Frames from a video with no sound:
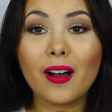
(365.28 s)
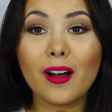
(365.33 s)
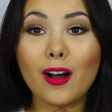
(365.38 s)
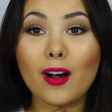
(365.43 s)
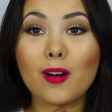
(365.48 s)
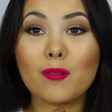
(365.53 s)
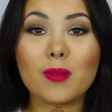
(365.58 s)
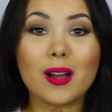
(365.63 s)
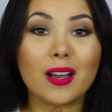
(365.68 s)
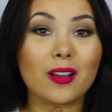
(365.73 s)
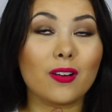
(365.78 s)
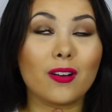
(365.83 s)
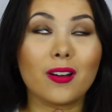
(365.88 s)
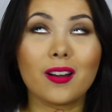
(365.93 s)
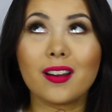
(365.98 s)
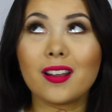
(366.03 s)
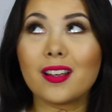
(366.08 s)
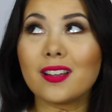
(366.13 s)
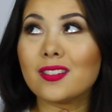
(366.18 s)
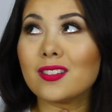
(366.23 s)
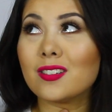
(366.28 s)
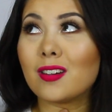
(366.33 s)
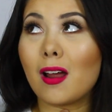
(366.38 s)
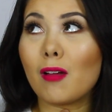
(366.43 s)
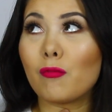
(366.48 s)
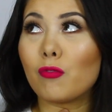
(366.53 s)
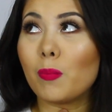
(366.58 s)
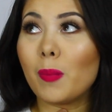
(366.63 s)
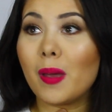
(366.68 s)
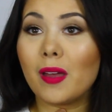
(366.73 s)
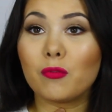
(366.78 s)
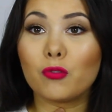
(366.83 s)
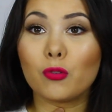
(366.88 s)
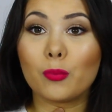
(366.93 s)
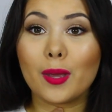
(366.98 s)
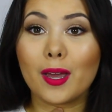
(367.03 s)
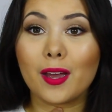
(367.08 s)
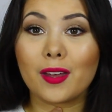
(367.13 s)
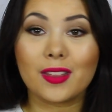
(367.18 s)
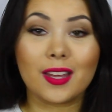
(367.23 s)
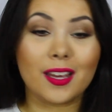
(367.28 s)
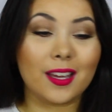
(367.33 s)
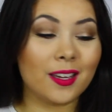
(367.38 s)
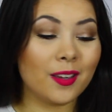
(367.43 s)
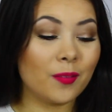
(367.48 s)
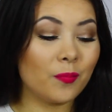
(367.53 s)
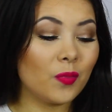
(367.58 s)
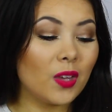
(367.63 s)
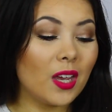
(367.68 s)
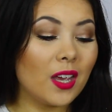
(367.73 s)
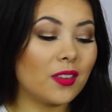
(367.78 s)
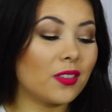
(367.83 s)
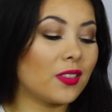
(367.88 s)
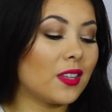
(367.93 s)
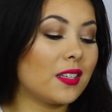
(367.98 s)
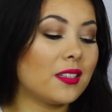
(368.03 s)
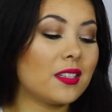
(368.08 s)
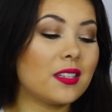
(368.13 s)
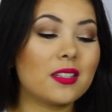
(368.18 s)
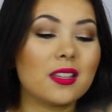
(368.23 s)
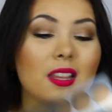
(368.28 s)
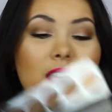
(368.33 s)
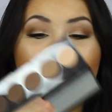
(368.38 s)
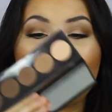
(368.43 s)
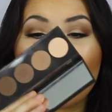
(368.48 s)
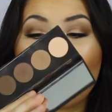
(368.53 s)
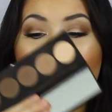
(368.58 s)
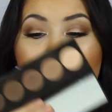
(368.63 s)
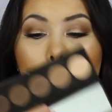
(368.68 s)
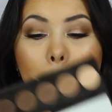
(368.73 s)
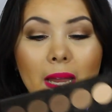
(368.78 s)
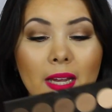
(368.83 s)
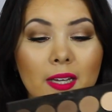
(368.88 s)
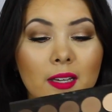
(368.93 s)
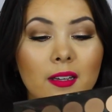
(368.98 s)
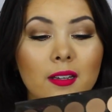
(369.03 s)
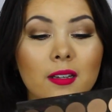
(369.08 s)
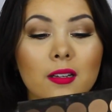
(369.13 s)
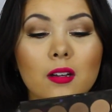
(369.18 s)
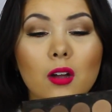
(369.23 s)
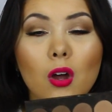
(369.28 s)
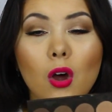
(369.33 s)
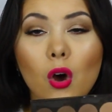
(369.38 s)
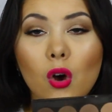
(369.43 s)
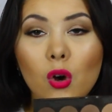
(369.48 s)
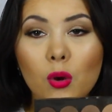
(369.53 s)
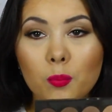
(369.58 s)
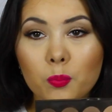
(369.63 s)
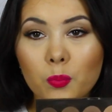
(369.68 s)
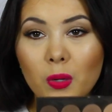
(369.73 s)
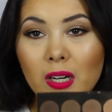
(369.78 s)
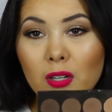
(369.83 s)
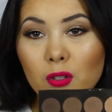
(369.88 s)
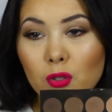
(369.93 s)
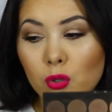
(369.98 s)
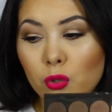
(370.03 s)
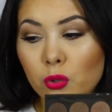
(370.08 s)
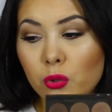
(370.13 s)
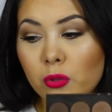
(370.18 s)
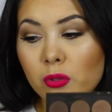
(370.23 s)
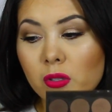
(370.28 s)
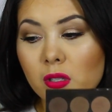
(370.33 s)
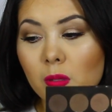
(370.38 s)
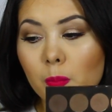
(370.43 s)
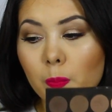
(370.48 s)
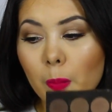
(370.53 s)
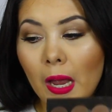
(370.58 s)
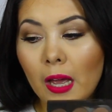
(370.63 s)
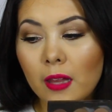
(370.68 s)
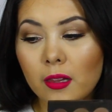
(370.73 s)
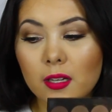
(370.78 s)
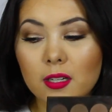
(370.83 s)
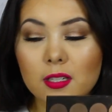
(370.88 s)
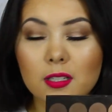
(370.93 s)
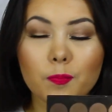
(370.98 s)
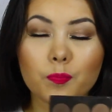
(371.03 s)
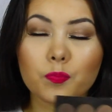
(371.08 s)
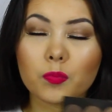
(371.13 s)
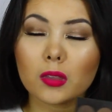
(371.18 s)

oh my god, it's time for bed for me, I think. This is the Becca Ombre Nudes palette.